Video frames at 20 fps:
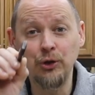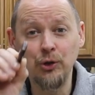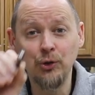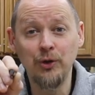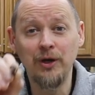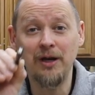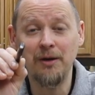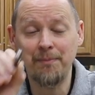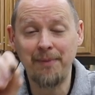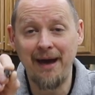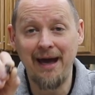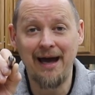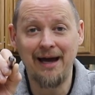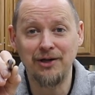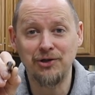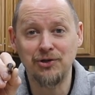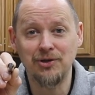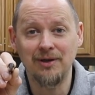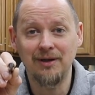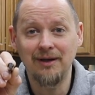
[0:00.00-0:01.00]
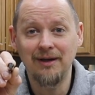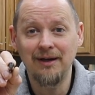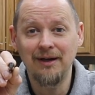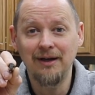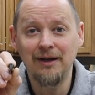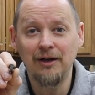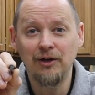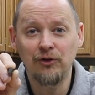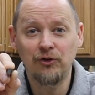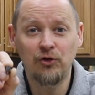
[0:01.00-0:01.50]
unit patch
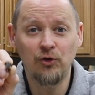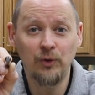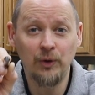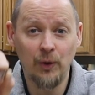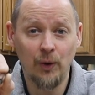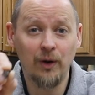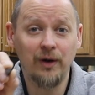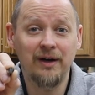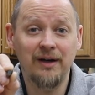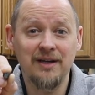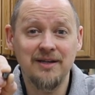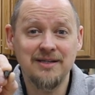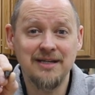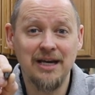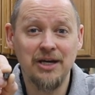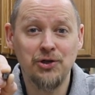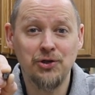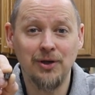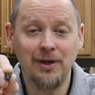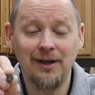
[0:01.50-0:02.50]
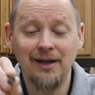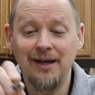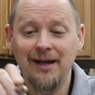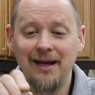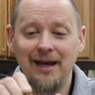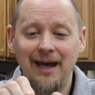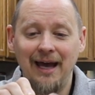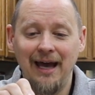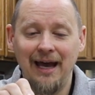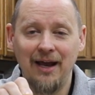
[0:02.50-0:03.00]
to an organization
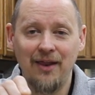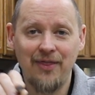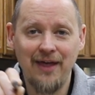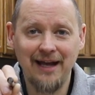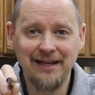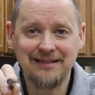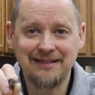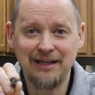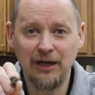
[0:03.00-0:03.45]
and that's